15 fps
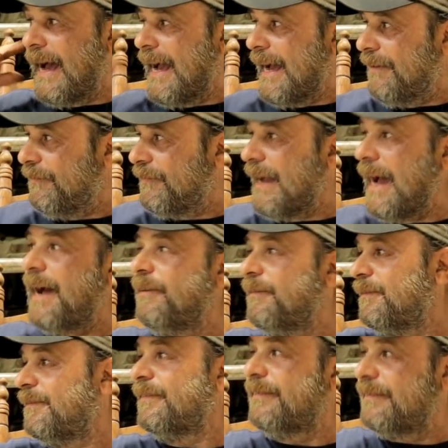I've got
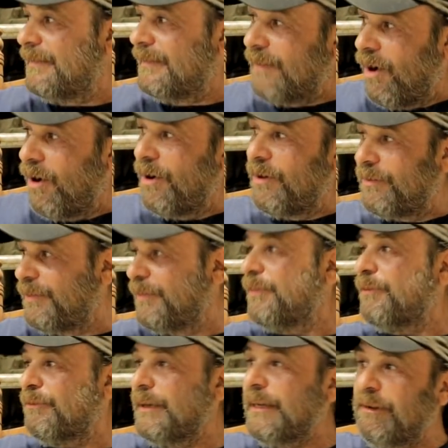our
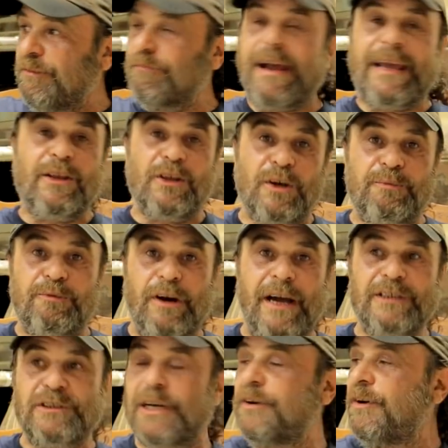3 regular
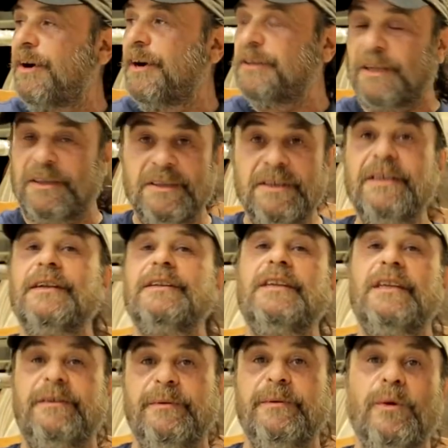project cars that still
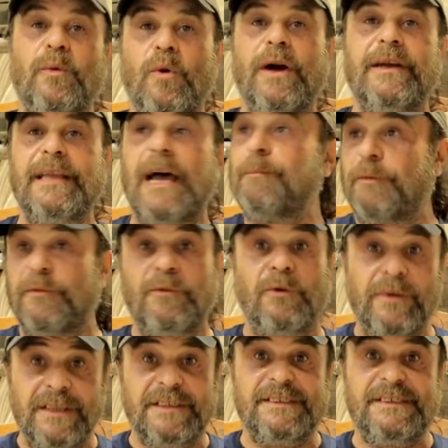need to be worked out
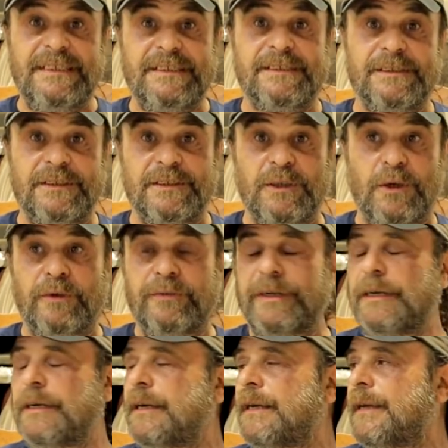before the season is
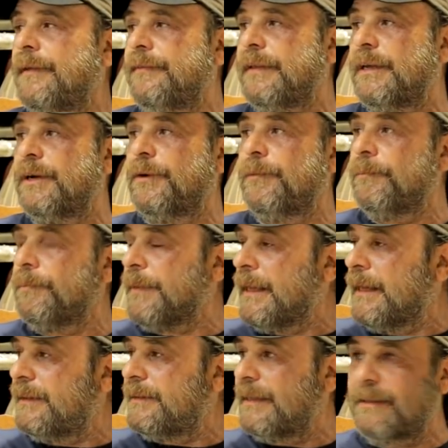over, you know.
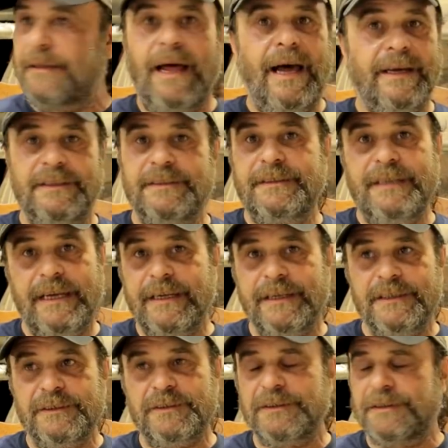The clock is ticking,
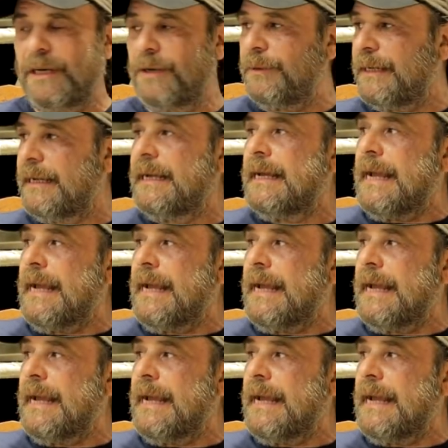it's just going.